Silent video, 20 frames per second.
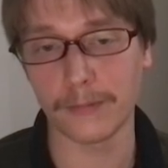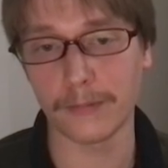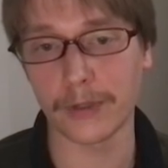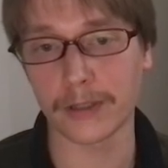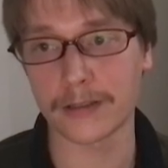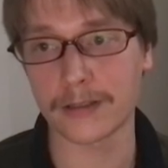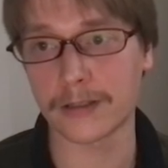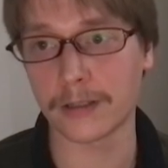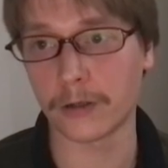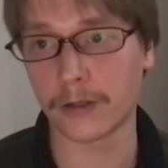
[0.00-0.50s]

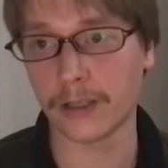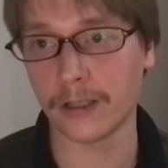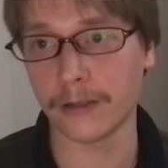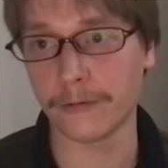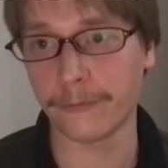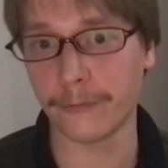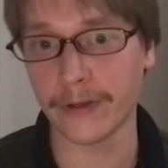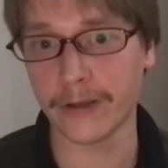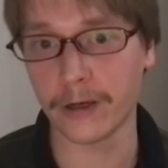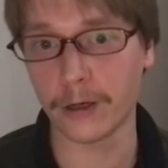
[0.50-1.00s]
But so
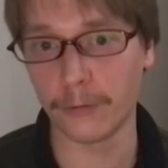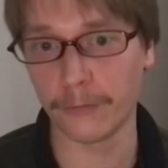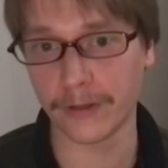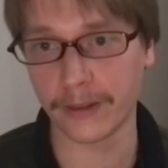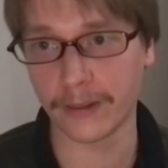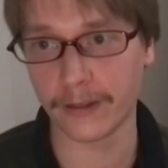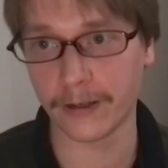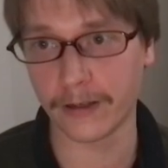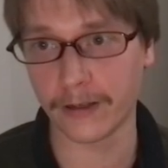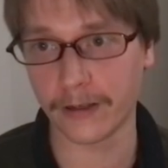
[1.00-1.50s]
if we go
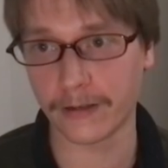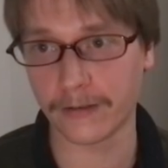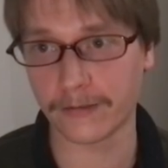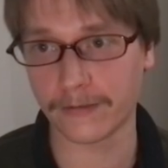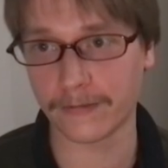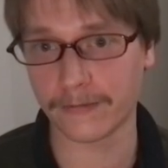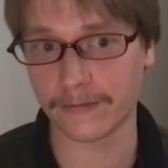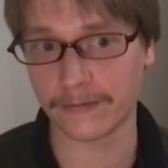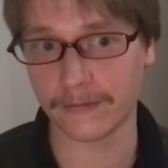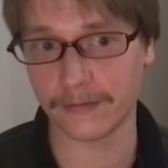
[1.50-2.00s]
with the
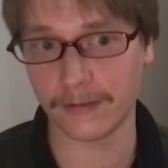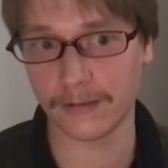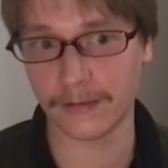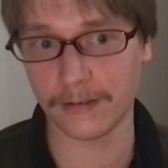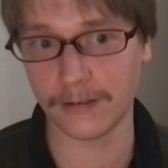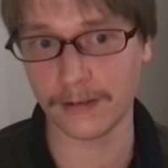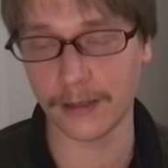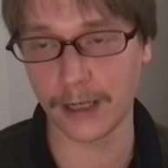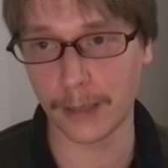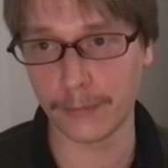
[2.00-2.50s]

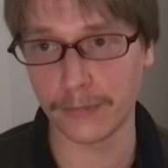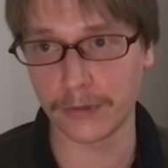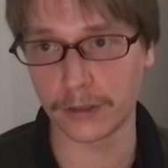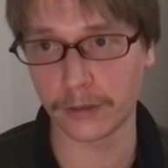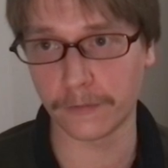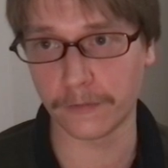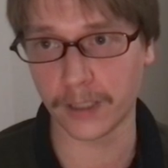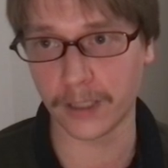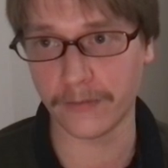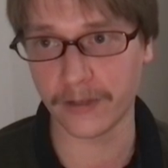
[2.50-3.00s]
number
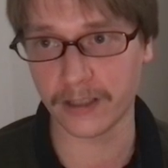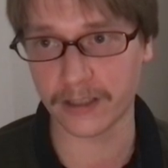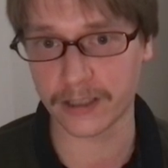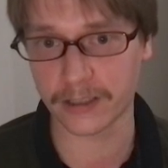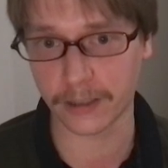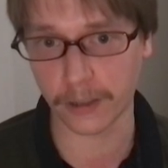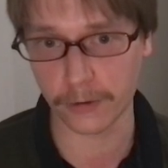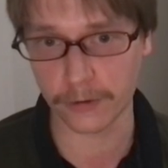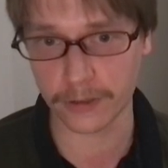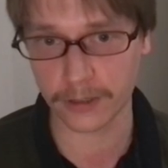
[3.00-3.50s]
of living
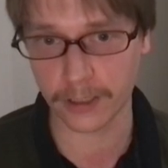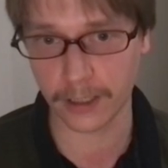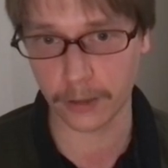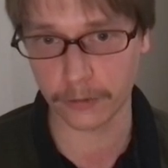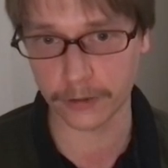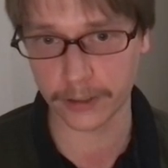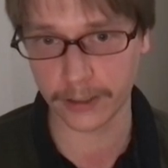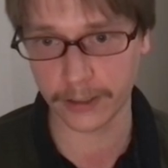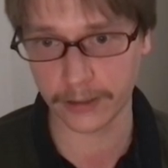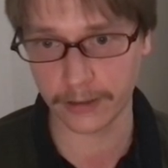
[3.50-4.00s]
stones
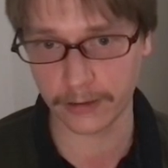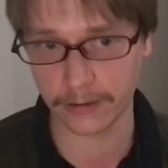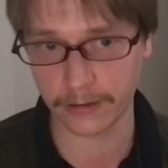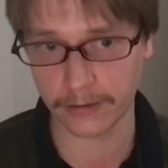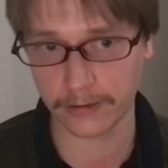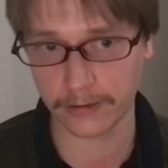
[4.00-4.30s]
counting,